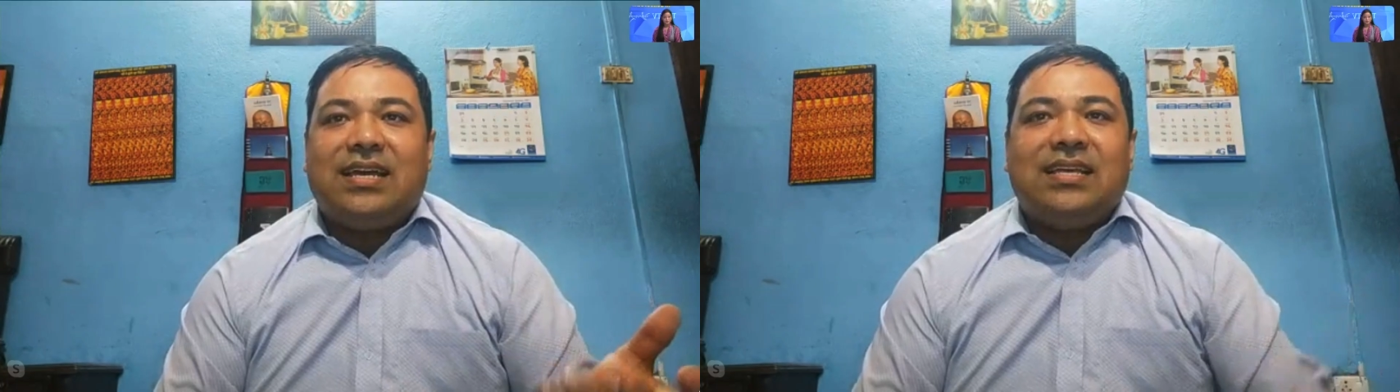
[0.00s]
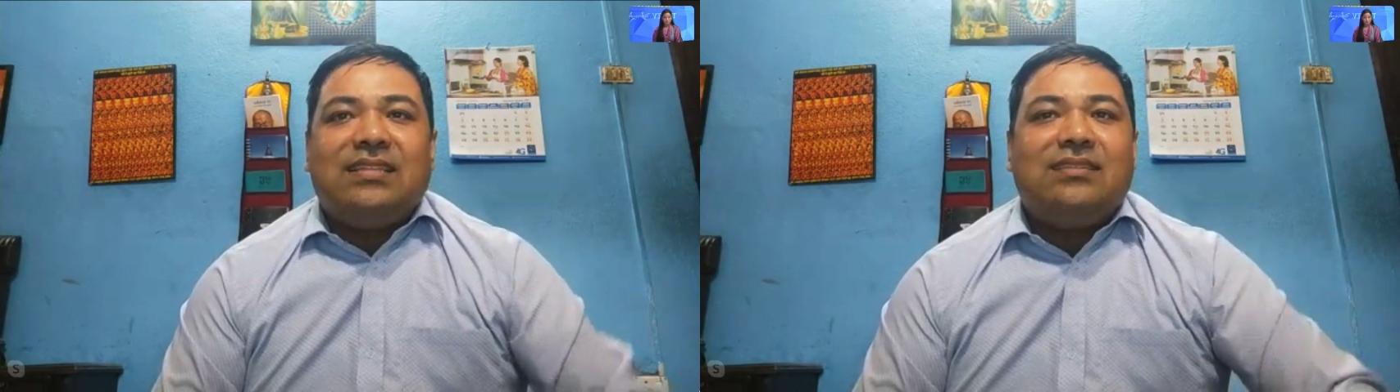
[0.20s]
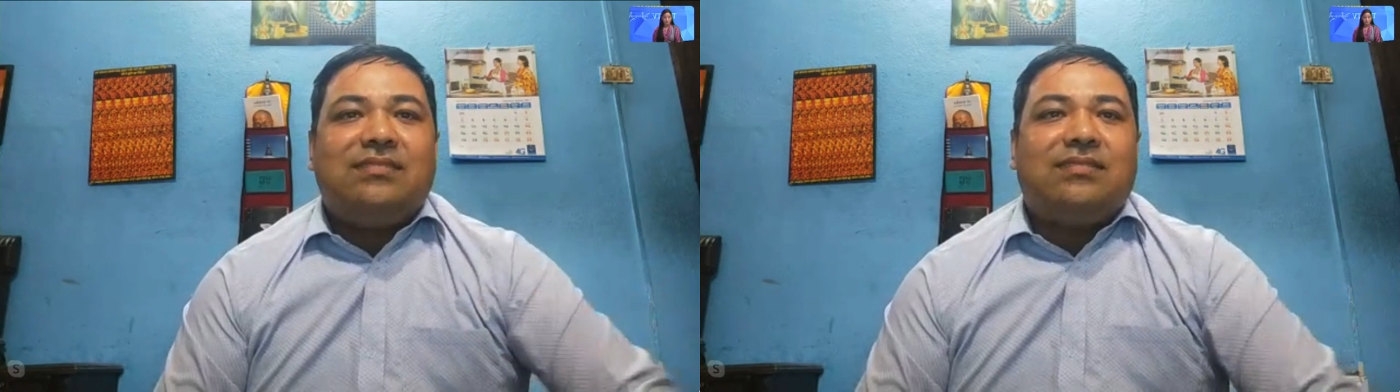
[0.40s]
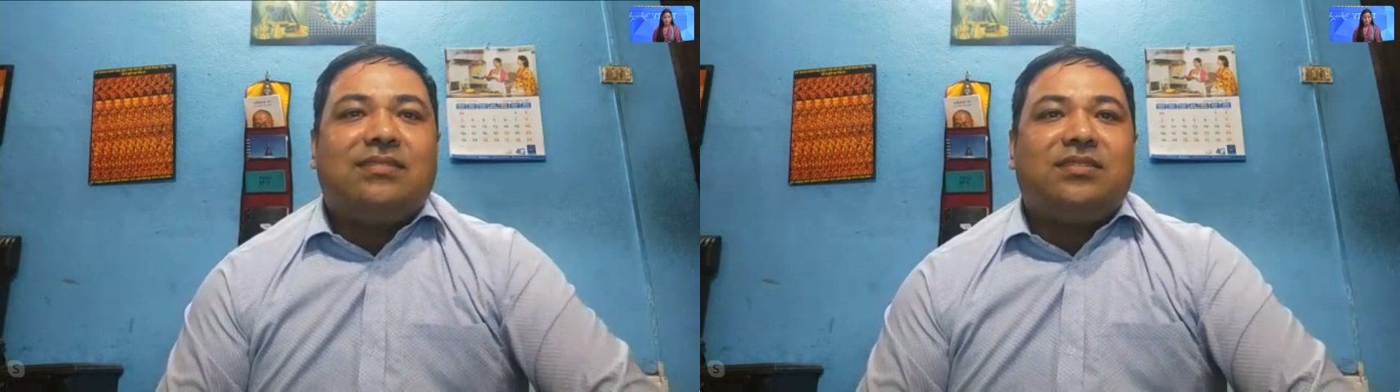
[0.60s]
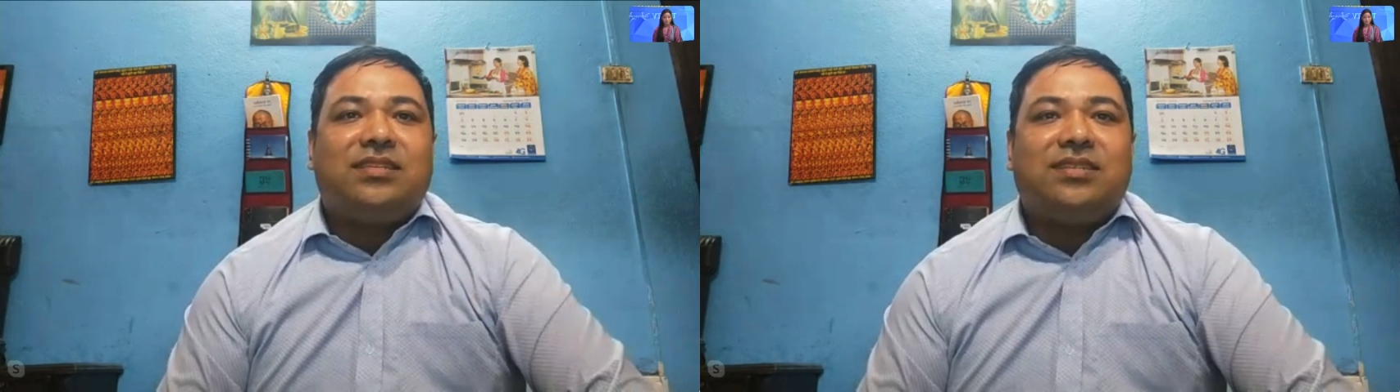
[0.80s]
They
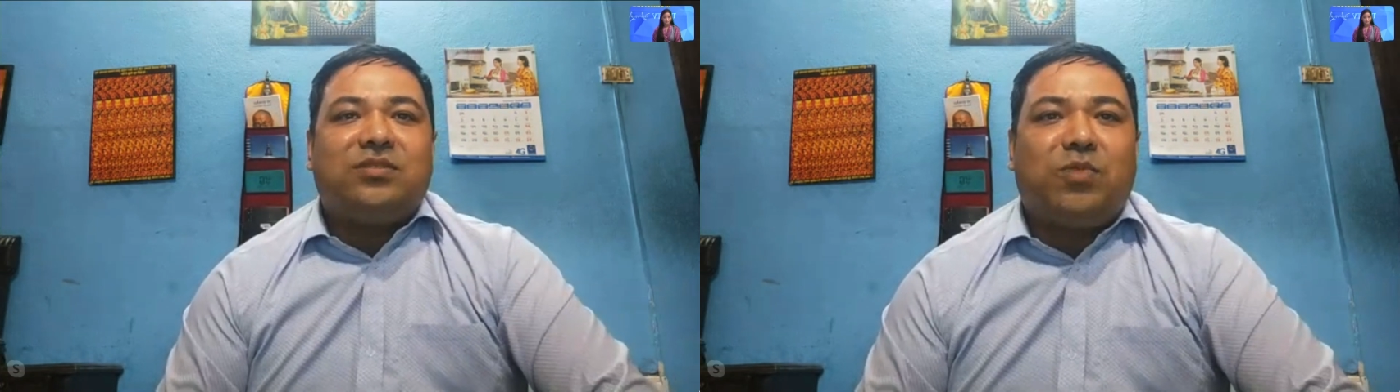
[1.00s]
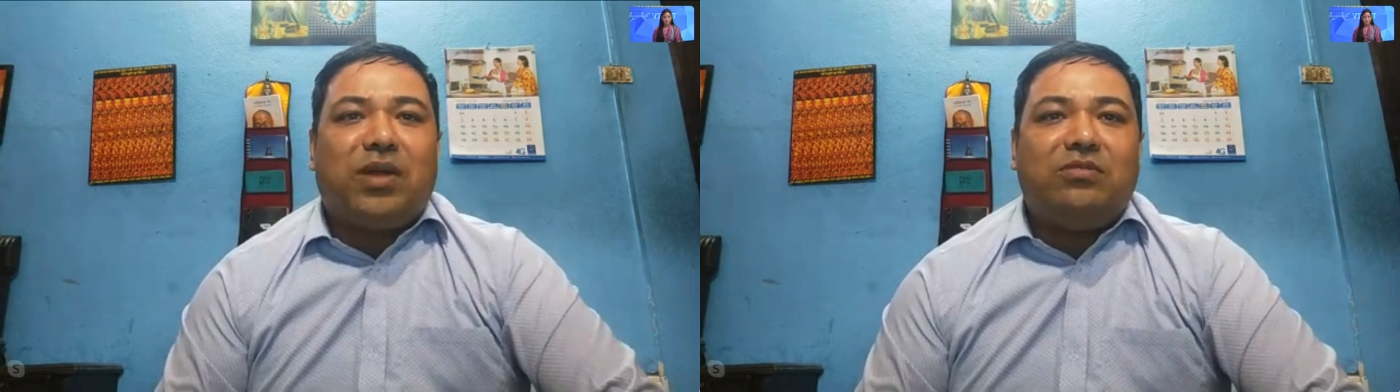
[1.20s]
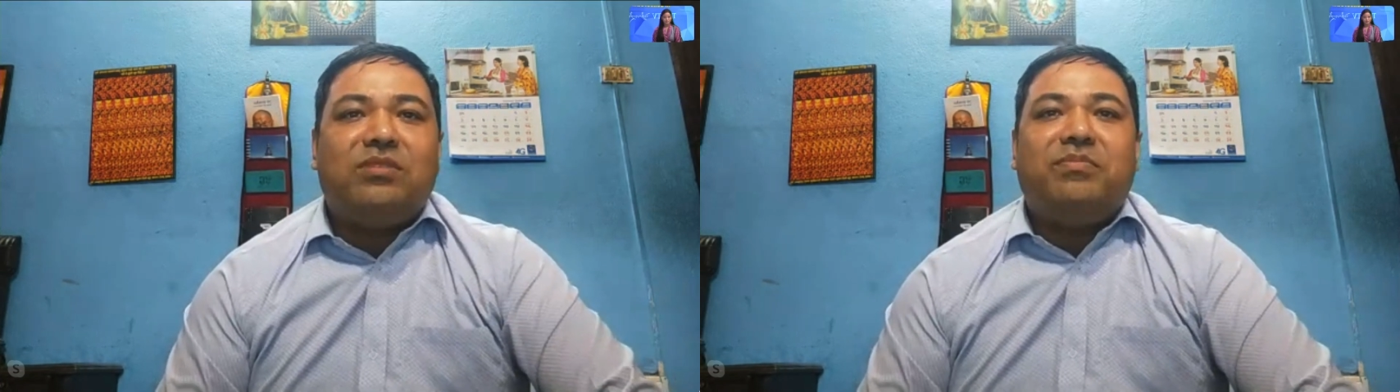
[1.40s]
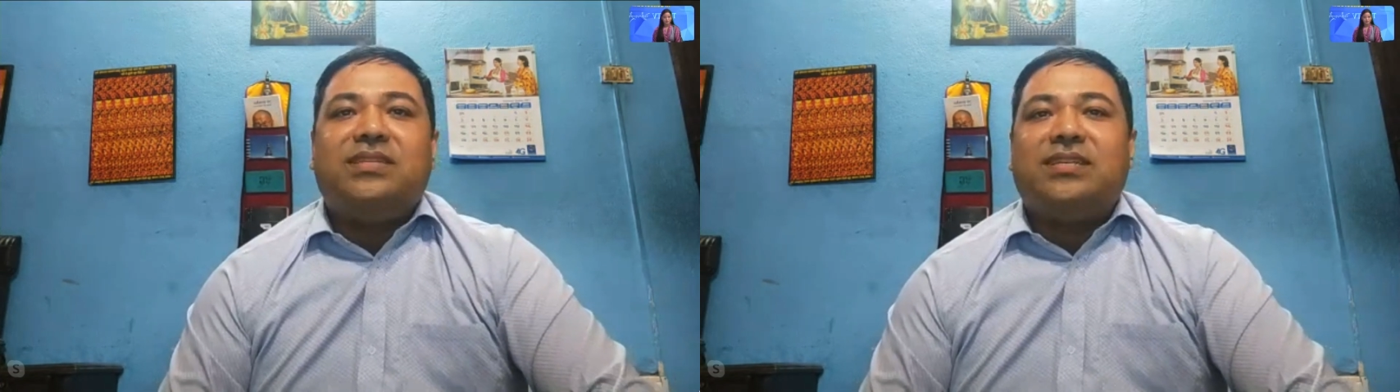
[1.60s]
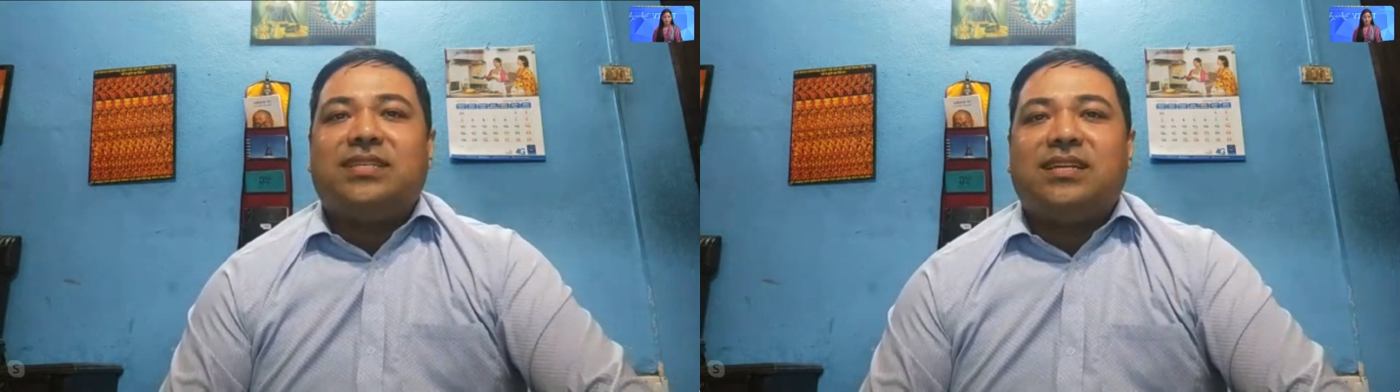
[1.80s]
just want the
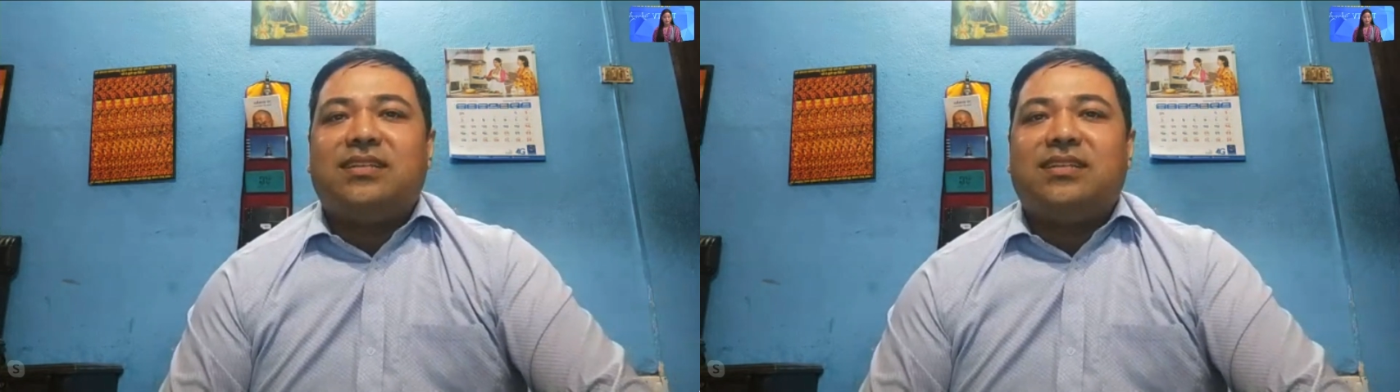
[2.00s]
basic thing.